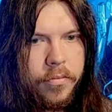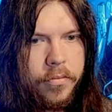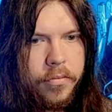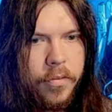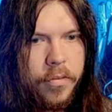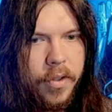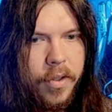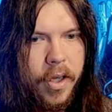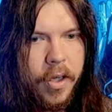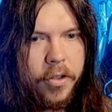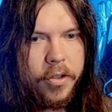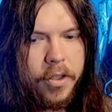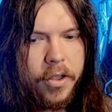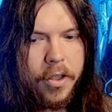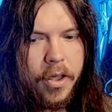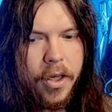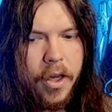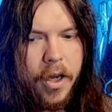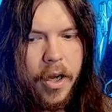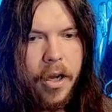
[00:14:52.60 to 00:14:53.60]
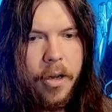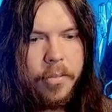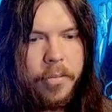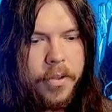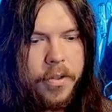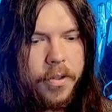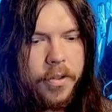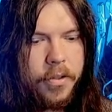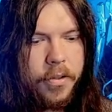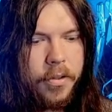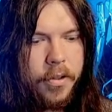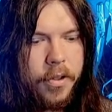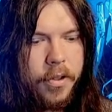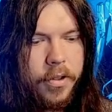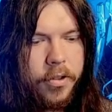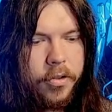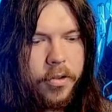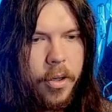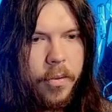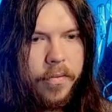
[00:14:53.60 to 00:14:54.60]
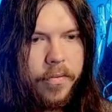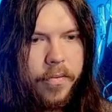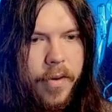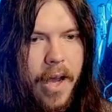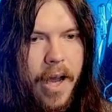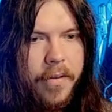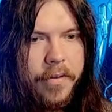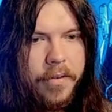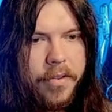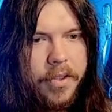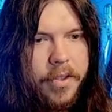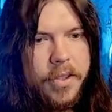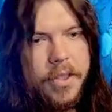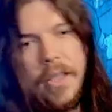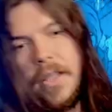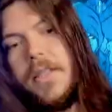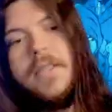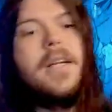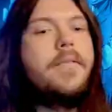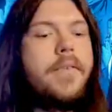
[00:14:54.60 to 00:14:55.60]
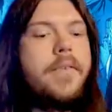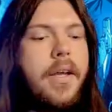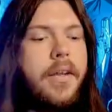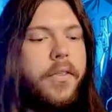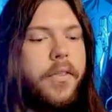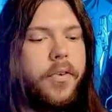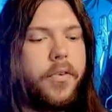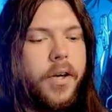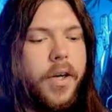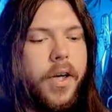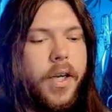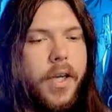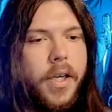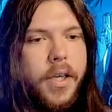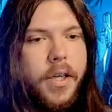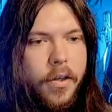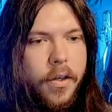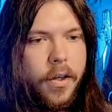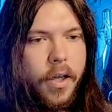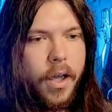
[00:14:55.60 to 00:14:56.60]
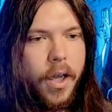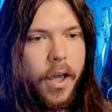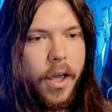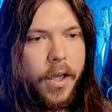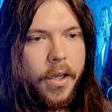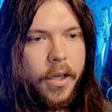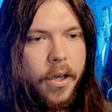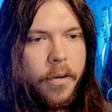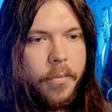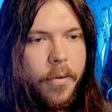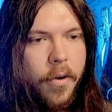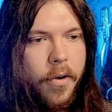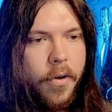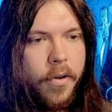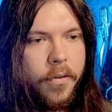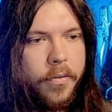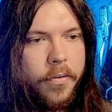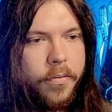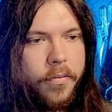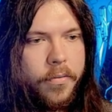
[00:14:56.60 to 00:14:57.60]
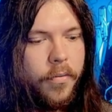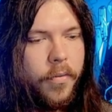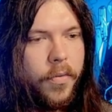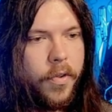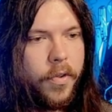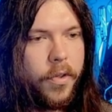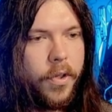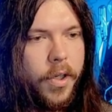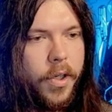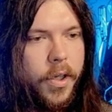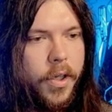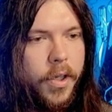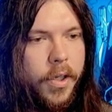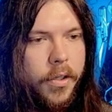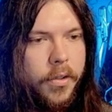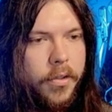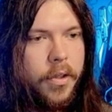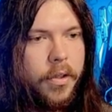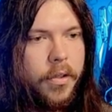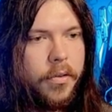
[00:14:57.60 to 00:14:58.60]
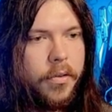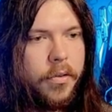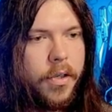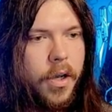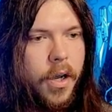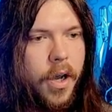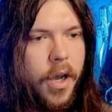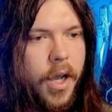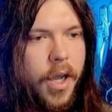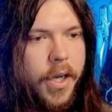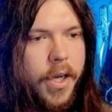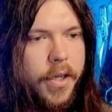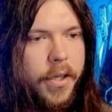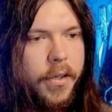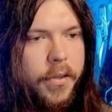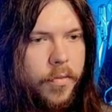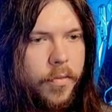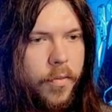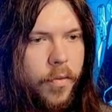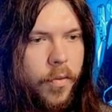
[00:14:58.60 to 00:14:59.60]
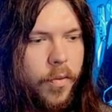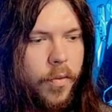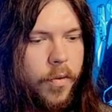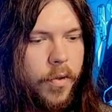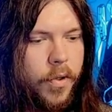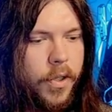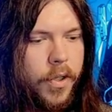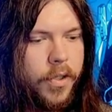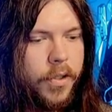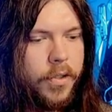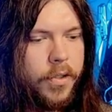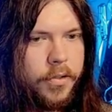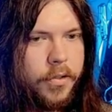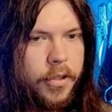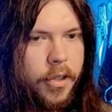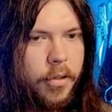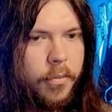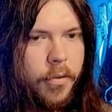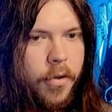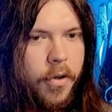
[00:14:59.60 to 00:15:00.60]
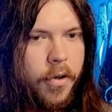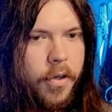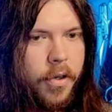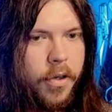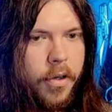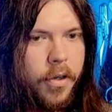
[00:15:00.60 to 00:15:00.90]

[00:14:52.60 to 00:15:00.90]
And there's the cops. Let's drop 5 of 6. I've got 3. Okay, come on. 3. God. 1. Come on.